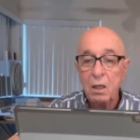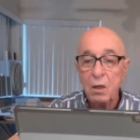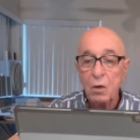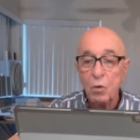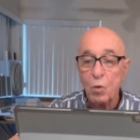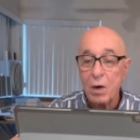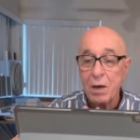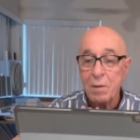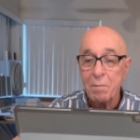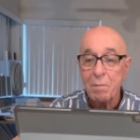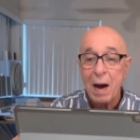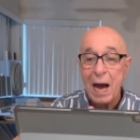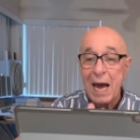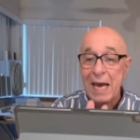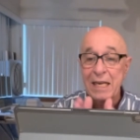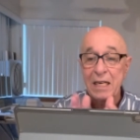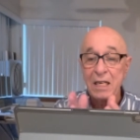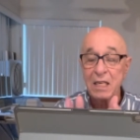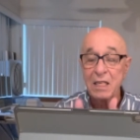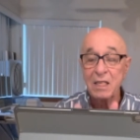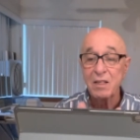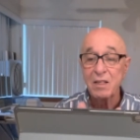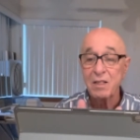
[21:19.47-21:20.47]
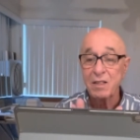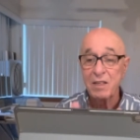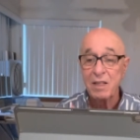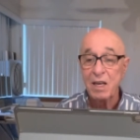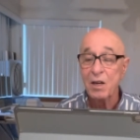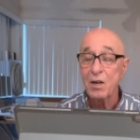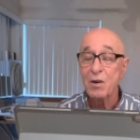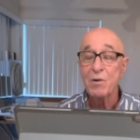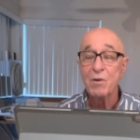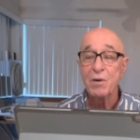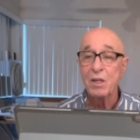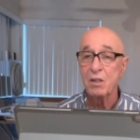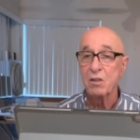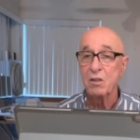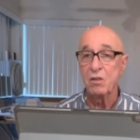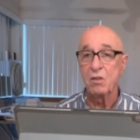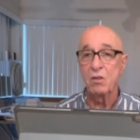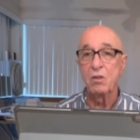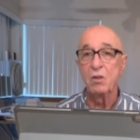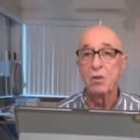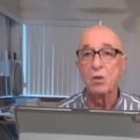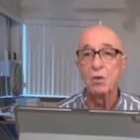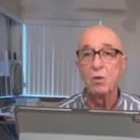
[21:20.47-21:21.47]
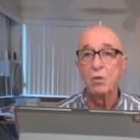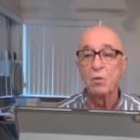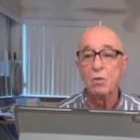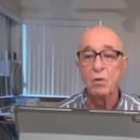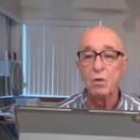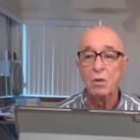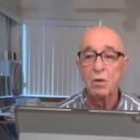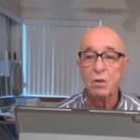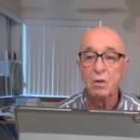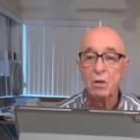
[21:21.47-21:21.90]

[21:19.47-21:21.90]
we might consider it soon.